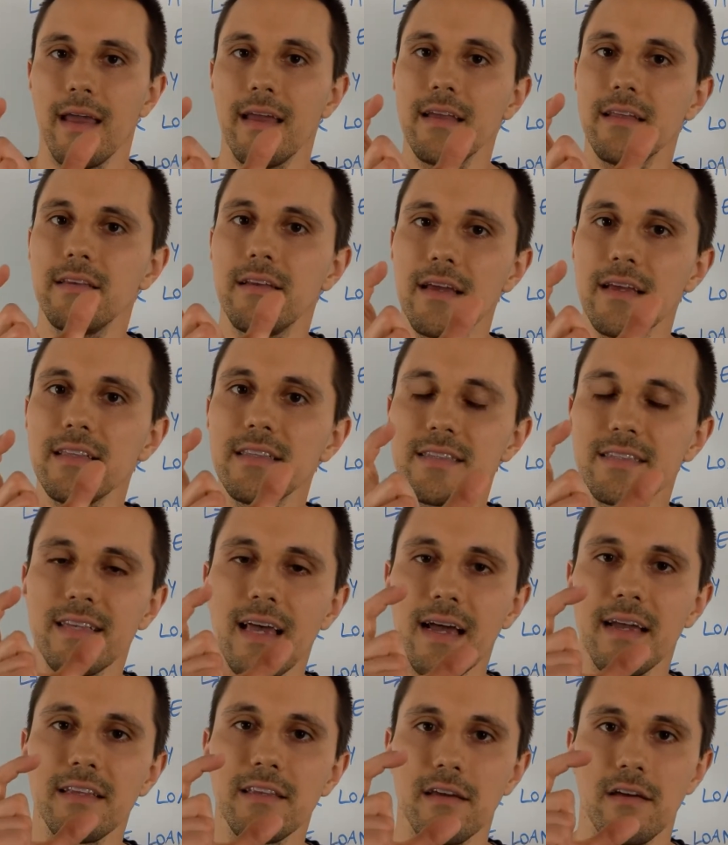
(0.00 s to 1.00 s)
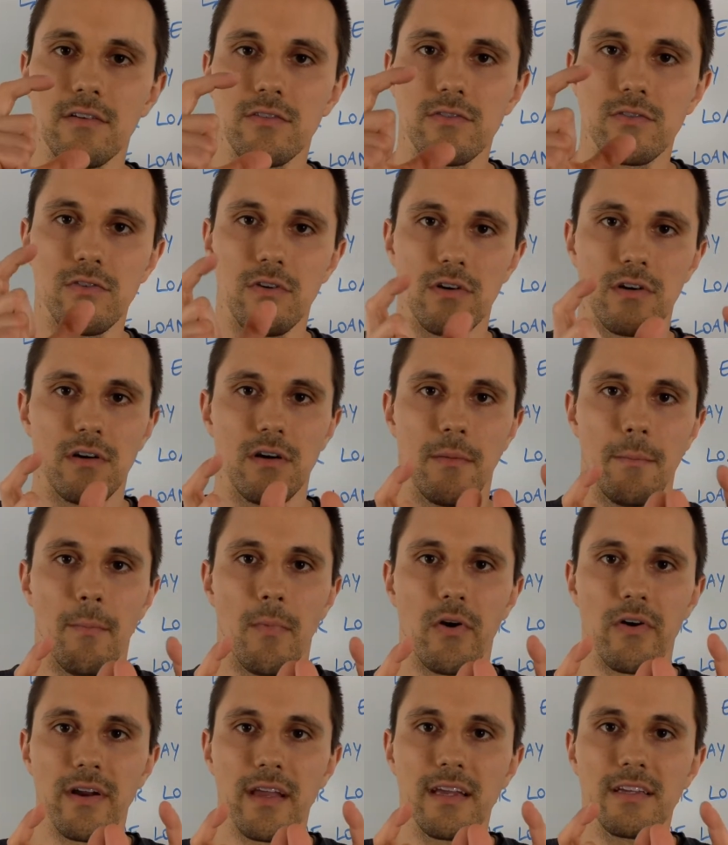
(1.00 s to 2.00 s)
Inside your
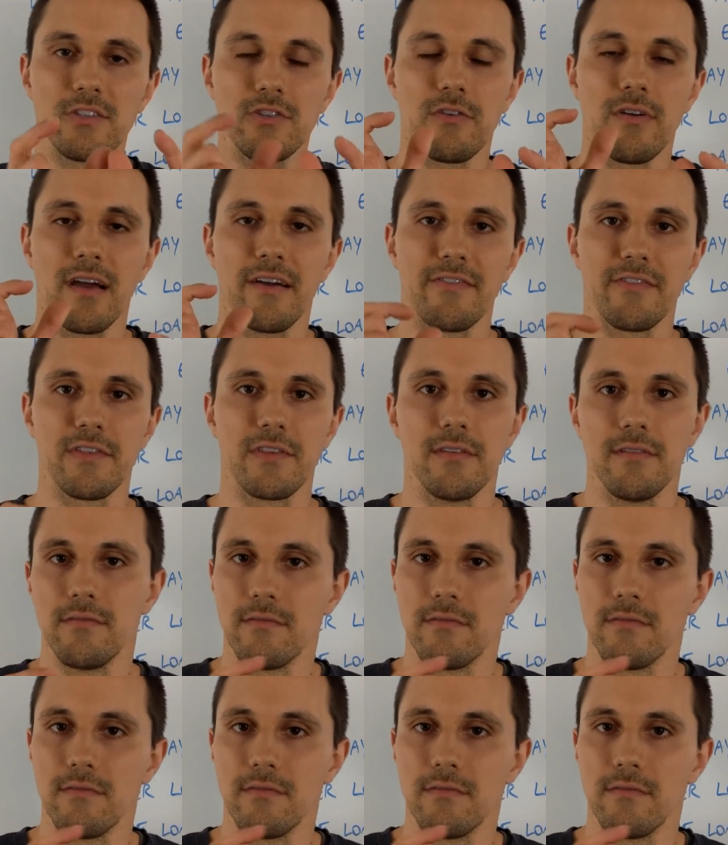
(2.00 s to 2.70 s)
mortgage you have